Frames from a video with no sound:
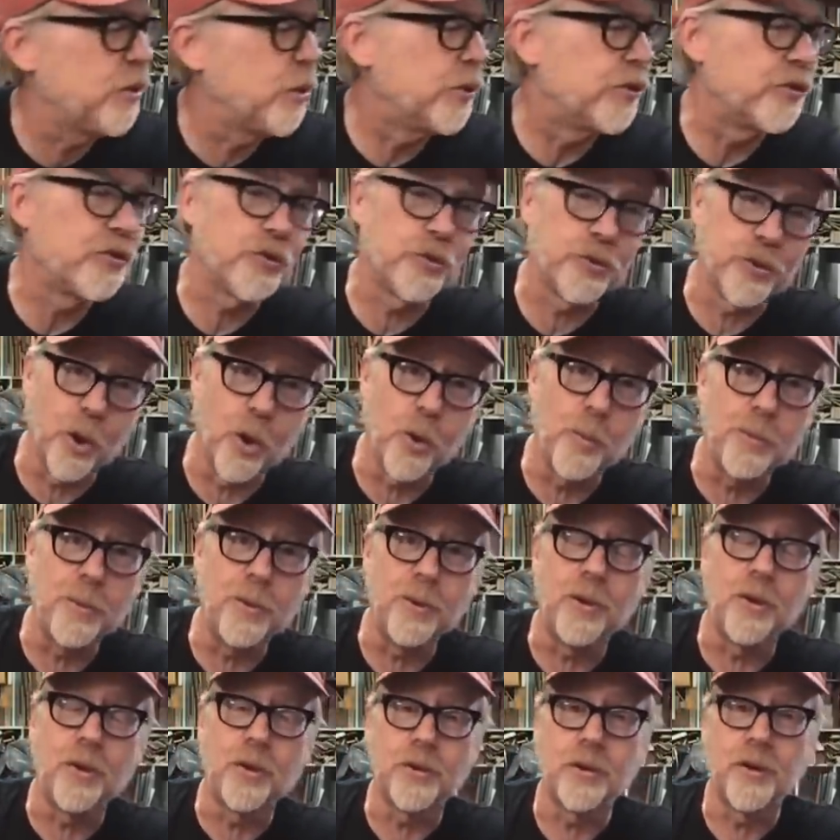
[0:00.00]
or Chernobyl
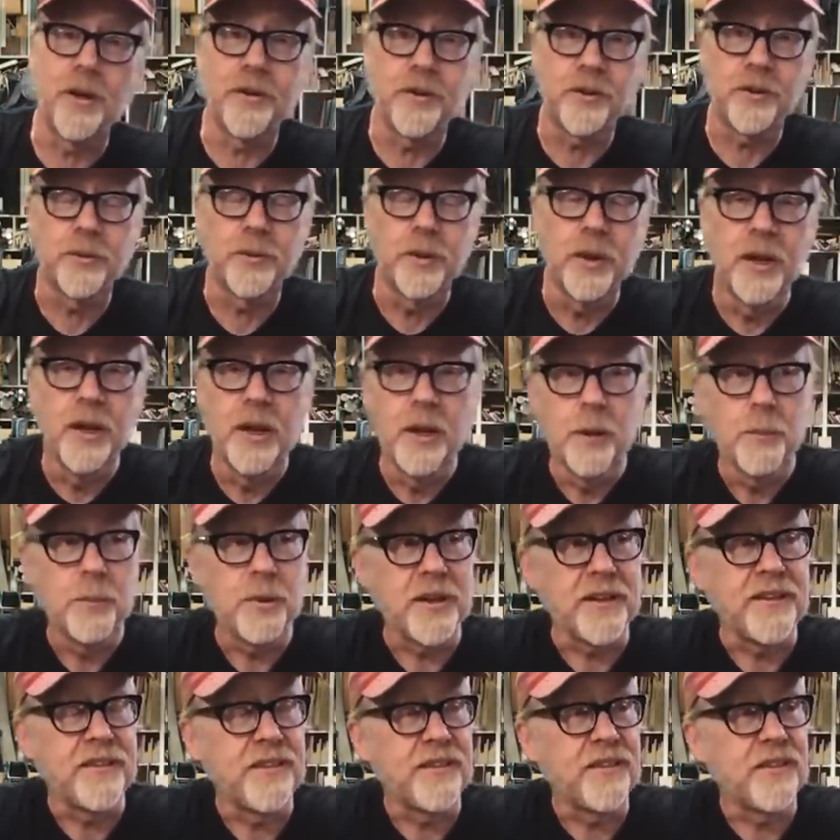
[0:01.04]
or other
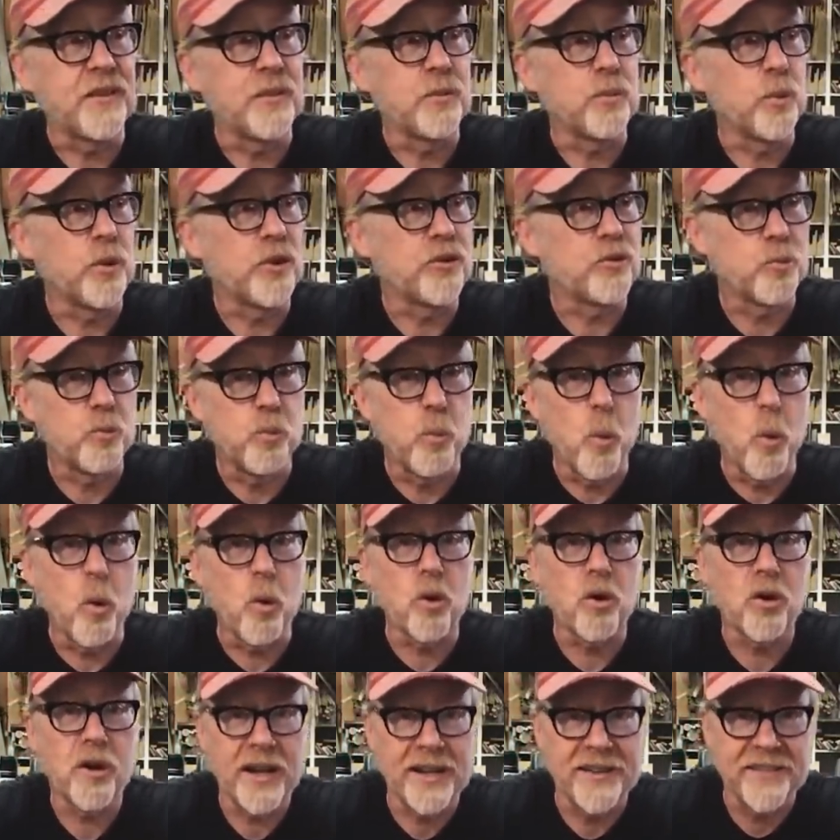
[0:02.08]
places in which
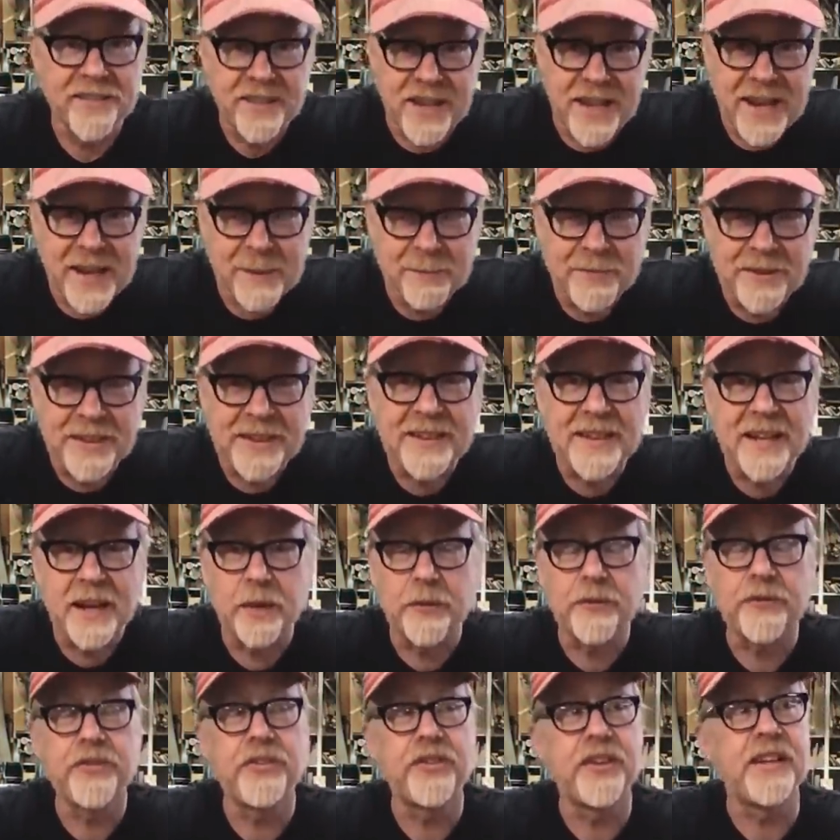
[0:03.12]
war has emptied
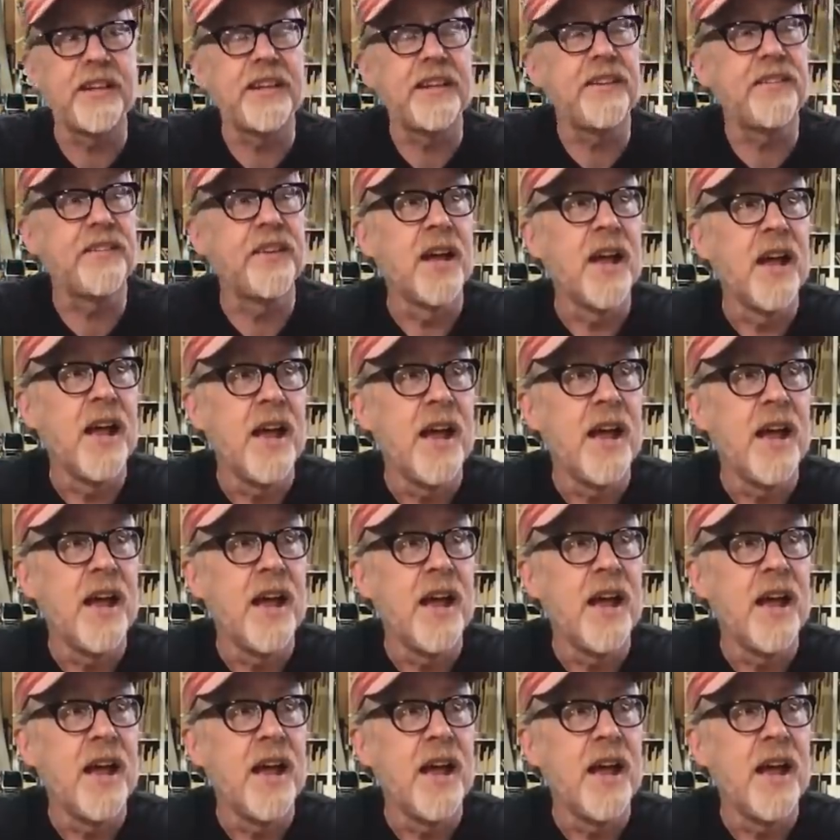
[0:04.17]
out cities